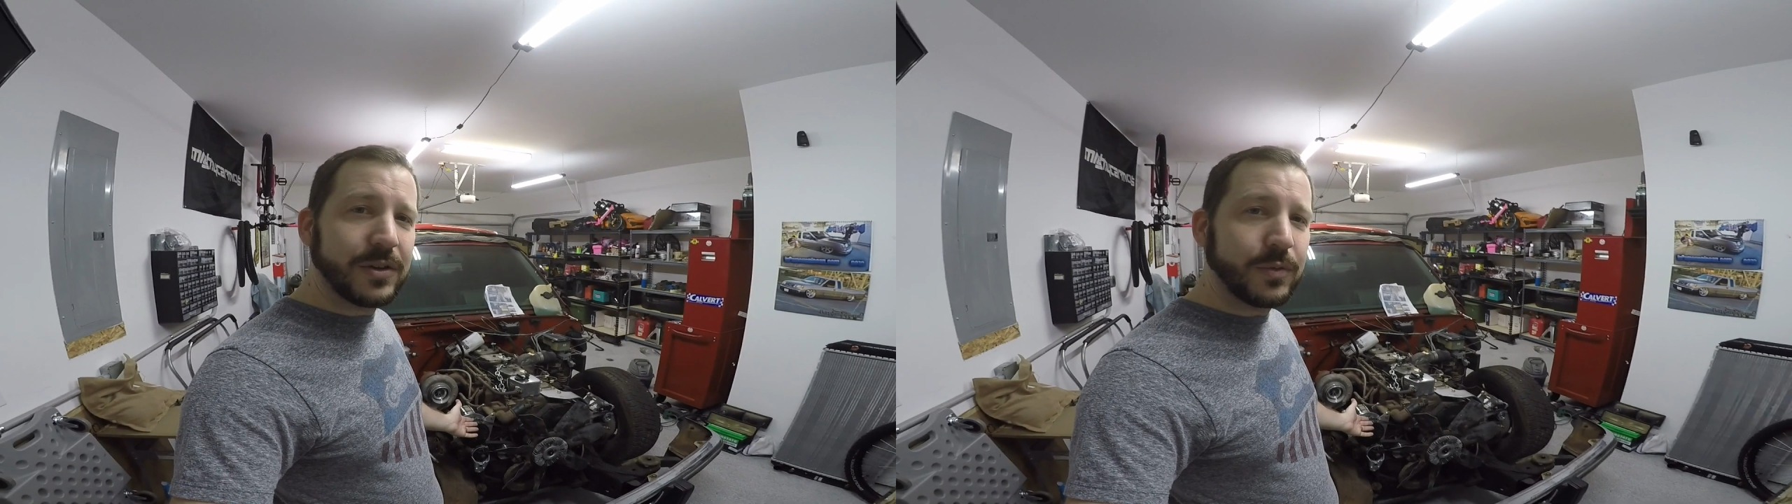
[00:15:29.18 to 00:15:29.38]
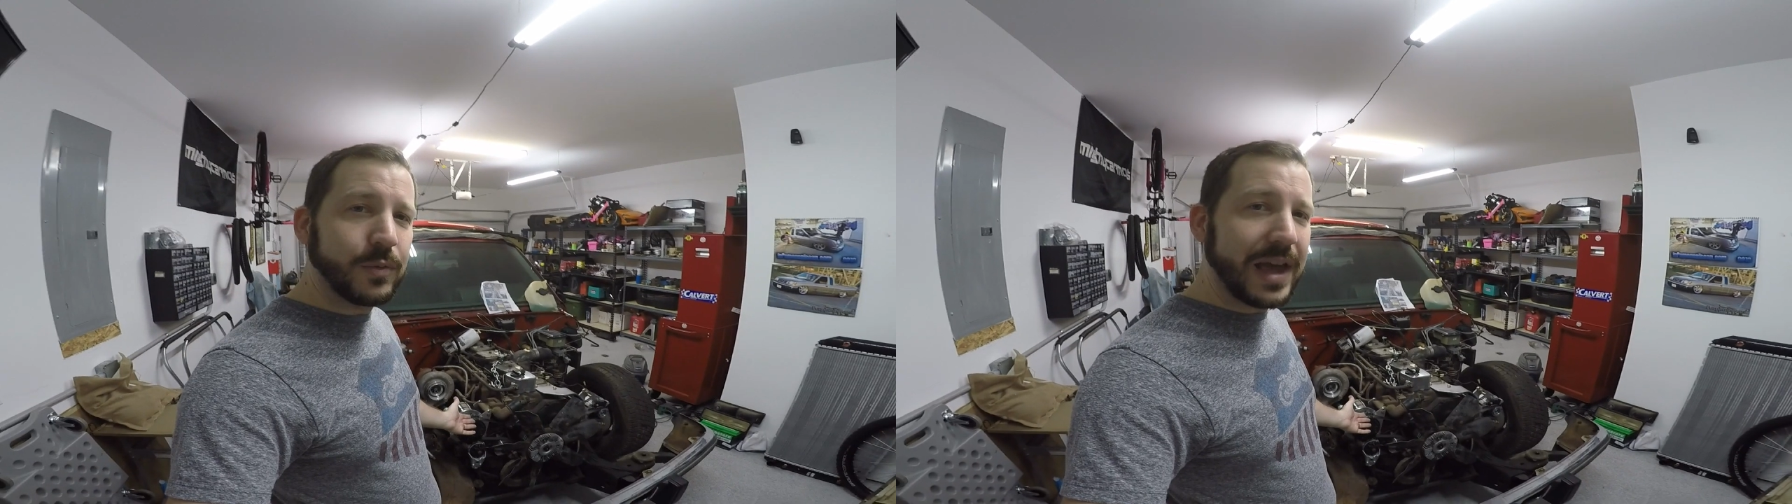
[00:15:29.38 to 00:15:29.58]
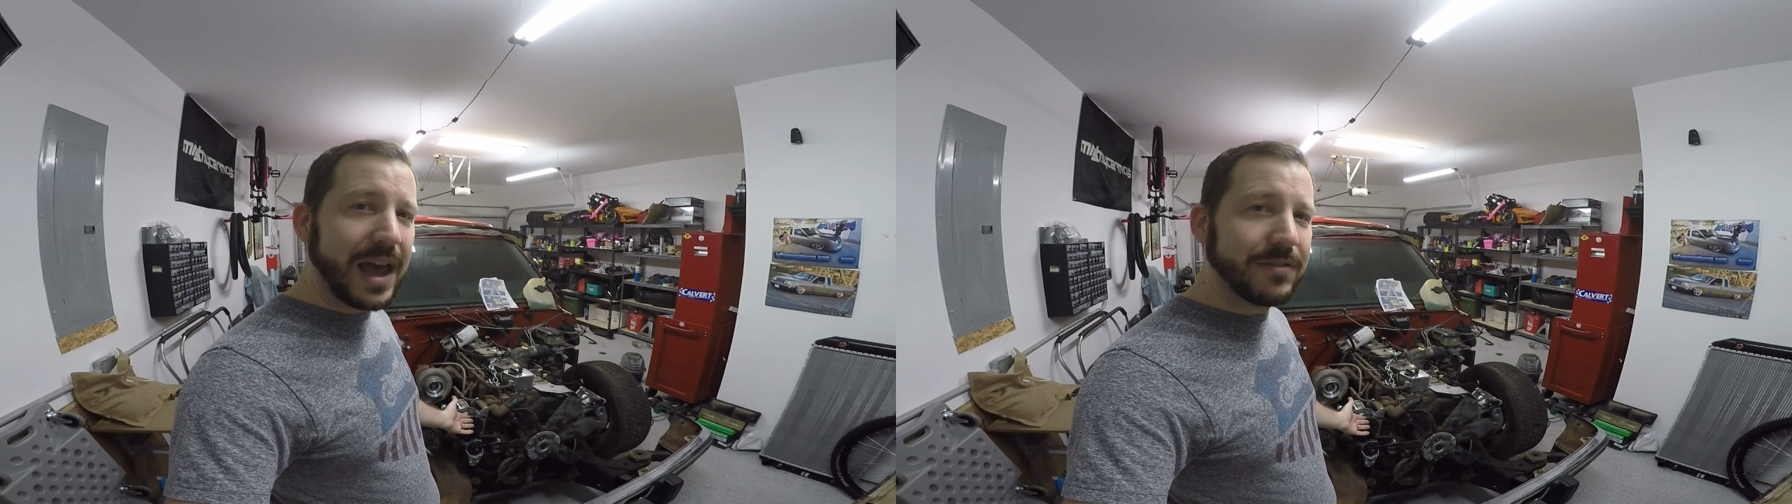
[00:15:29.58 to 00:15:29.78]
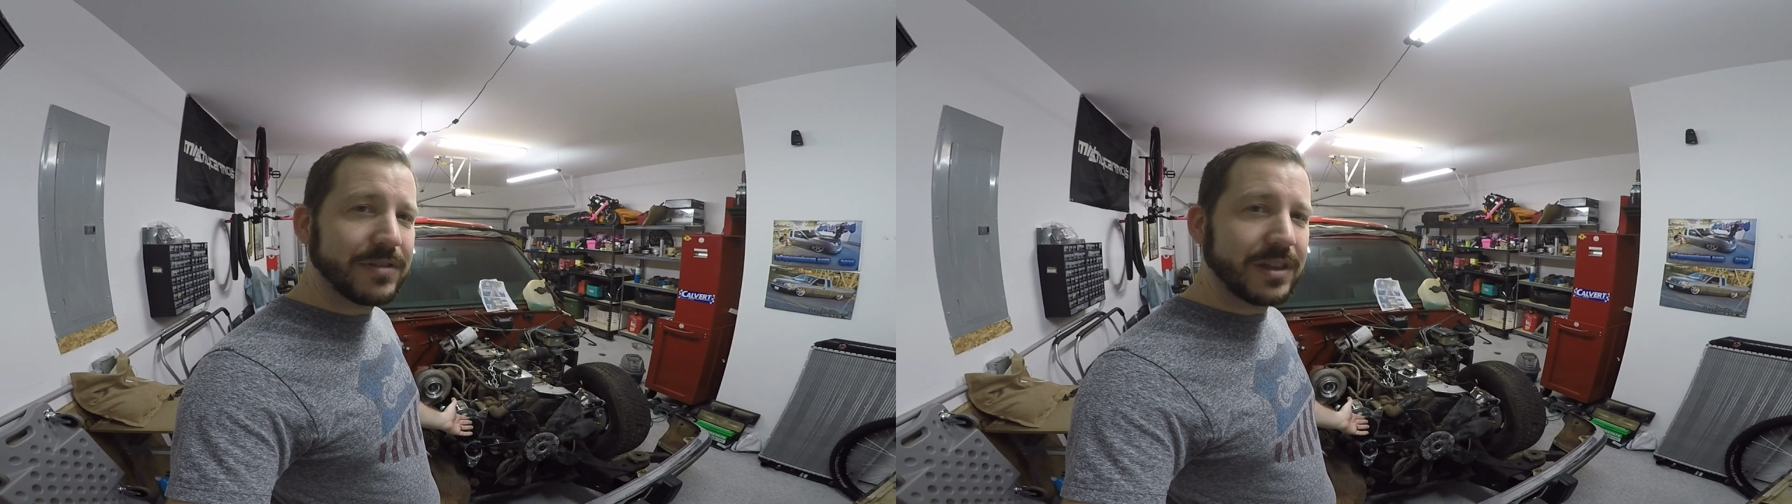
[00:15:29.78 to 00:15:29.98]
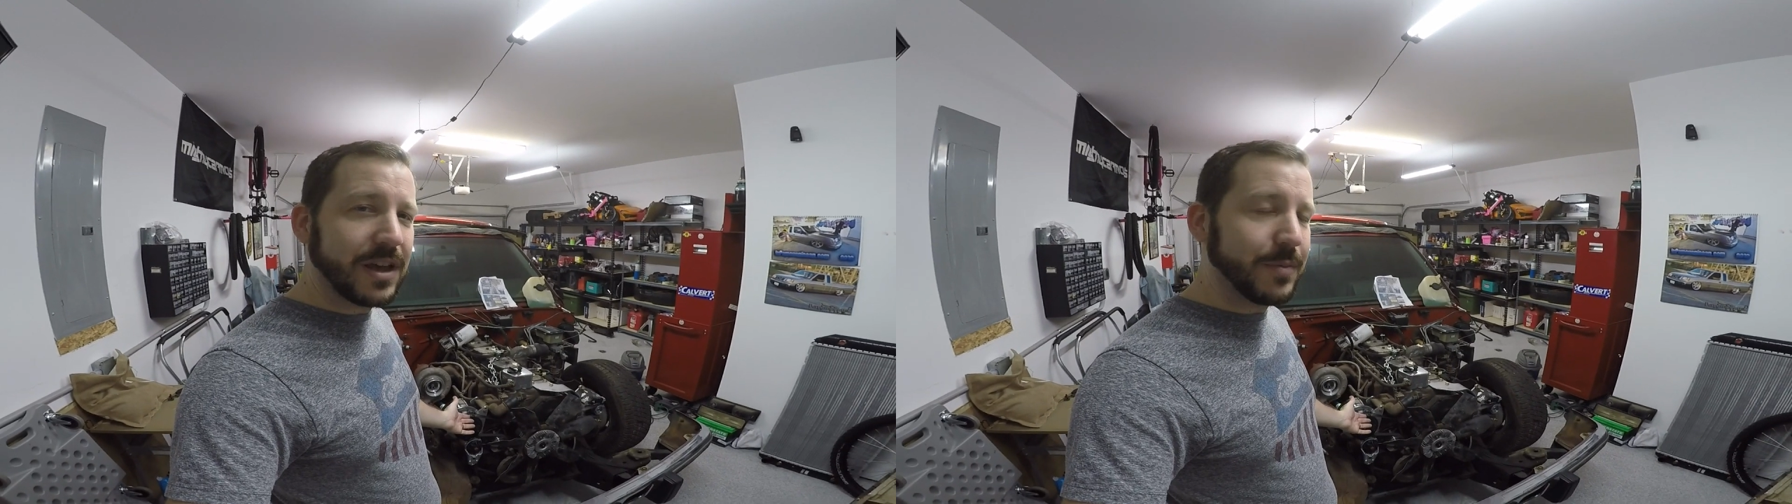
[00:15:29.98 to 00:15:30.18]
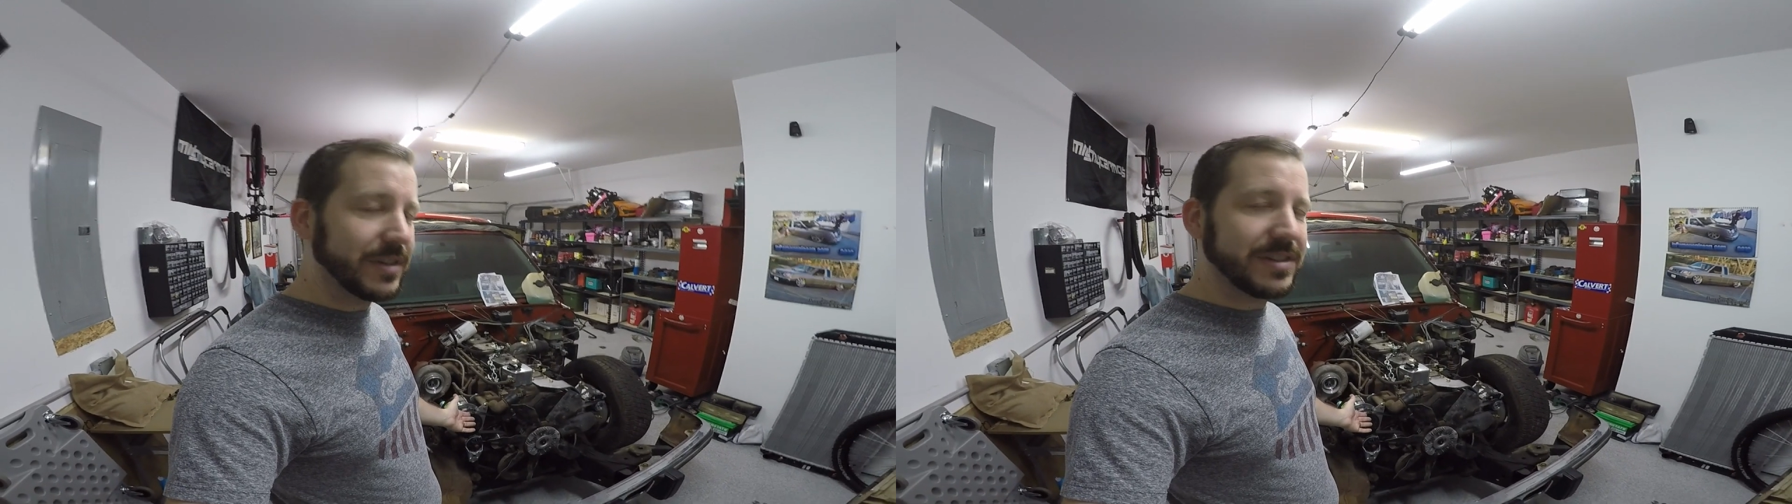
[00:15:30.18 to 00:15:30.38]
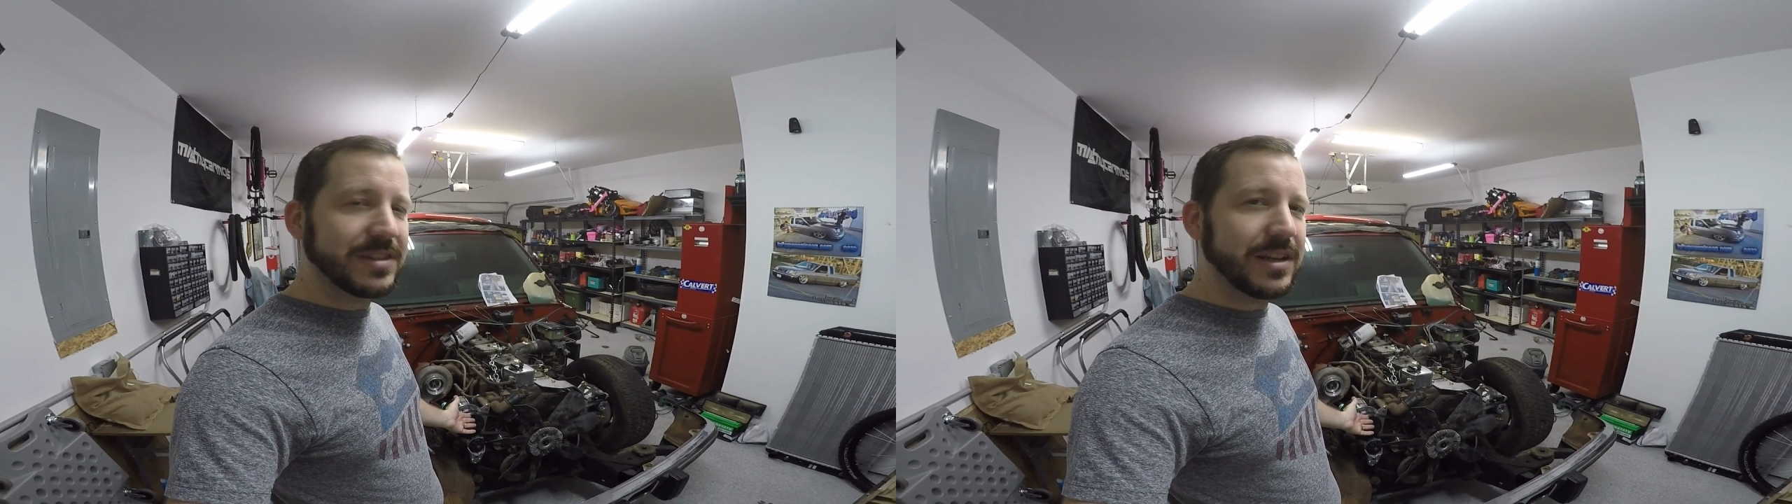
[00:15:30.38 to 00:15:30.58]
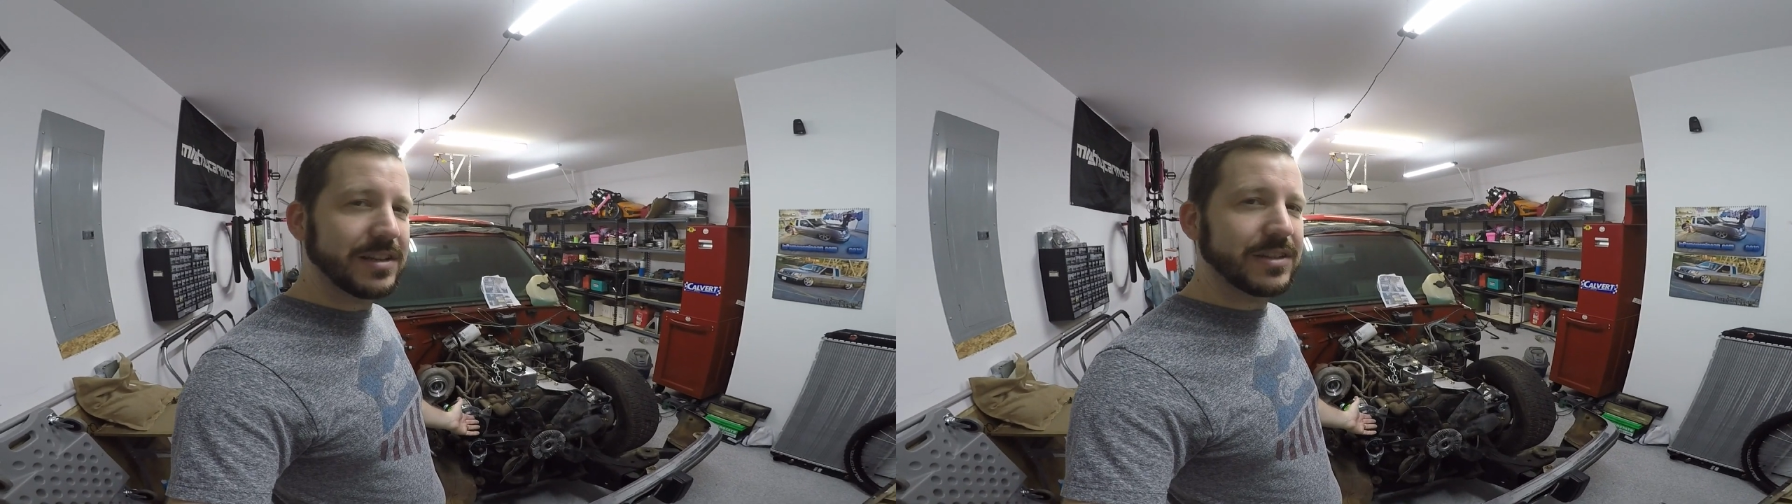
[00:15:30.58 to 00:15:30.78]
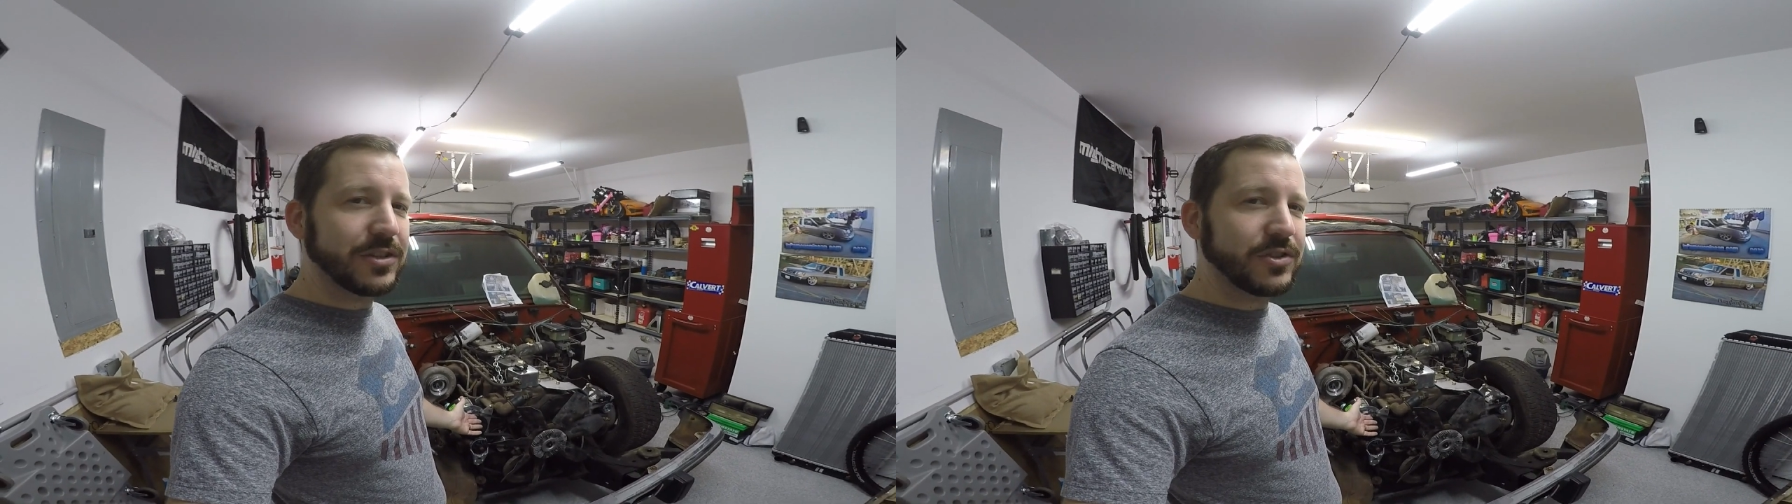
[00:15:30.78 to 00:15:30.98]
we have the Cummins setting in the